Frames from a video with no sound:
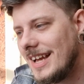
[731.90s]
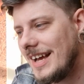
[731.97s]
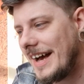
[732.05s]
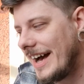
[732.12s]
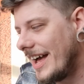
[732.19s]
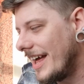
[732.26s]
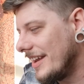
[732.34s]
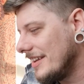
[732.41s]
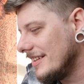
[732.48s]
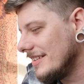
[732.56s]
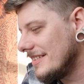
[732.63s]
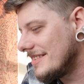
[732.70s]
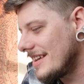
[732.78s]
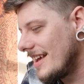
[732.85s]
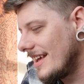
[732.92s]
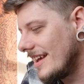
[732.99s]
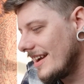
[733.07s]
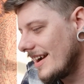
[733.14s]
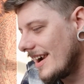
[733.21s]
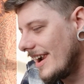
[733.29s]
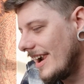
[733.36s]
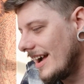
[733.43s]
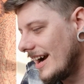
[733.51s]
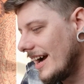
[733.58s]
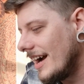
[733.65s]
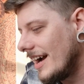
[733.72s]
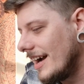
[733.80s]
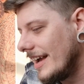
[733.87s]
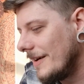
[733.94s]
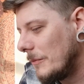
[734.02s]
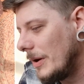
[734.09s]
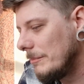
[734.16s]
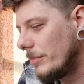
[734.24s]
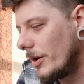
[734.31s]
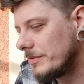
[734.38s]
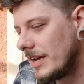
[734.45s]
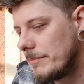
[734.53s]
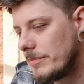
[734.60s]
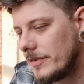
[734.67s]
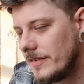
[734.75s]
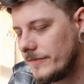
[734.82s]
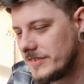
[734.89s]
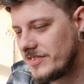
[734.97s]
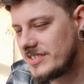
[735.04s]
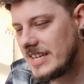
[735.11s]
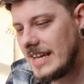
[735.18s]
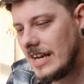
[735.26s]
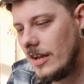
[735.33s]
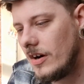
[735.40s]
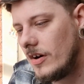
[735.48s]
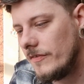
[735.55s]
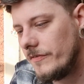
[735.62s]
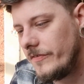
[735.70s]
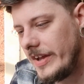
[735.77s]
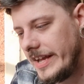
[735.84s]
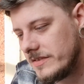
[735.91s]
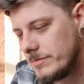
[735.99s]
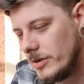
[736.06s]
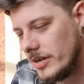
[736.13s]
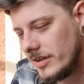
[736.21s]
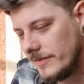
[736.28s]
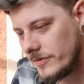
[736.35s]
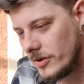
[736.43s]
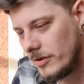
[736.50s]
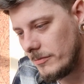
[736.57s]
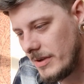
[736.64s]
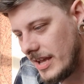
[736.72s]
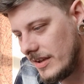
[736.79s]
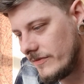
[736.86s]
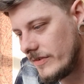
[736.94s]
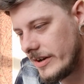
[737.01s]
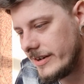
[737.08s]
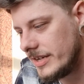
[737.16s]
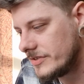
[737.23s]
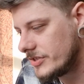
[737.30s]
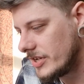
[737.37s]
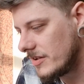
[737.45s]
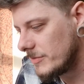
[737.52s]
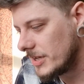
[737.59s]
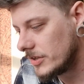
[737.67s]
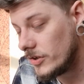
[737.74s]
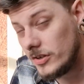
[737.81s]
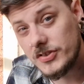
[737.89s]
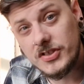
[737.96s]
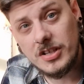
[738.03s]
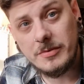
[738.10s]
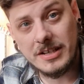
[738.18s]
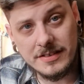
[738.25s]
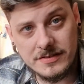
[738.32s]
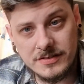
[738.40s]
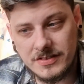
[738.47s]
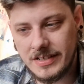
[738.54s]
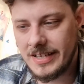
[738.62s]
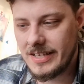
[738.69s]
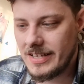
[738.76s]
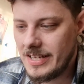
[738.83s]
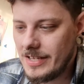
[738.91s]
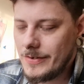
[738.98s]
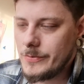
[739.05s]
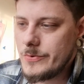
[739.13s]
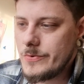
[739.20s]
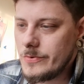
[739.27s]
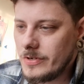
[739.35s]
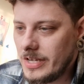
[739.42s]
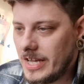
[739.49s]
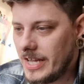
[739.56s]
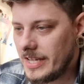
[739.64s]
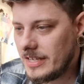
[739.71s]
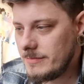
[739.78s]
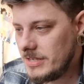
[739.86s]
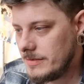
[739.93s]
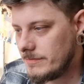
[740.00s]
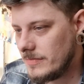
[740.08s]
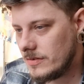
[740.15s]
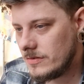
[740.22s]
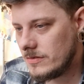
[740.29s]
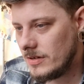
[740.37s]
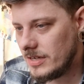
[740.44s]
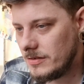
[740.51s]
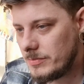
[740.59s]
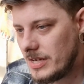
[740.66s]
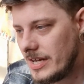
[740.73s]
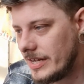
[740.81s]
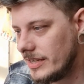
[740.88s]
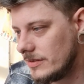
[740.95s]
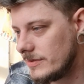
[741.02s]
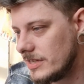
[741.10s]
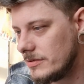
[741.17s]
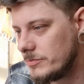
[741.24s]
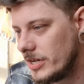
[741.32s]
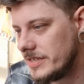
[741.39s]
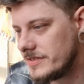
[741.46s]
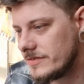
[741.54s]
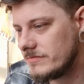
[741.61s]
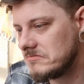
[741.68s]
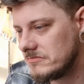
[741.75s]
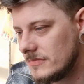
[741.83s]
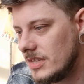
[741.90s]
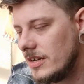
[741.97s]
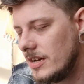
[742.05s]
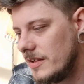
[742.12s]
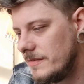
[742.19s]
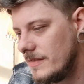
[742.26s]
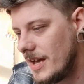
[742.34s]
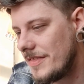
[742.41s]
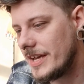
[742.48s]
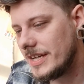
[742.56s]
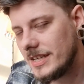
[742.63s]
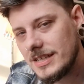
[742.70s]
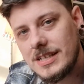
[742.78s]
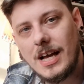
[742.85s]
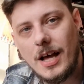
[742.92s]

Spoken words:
And one popped up for sale on Facebook from a very nice gentleman called Stuart Cousins, who gave me quite a good bag, quite a good price, I think.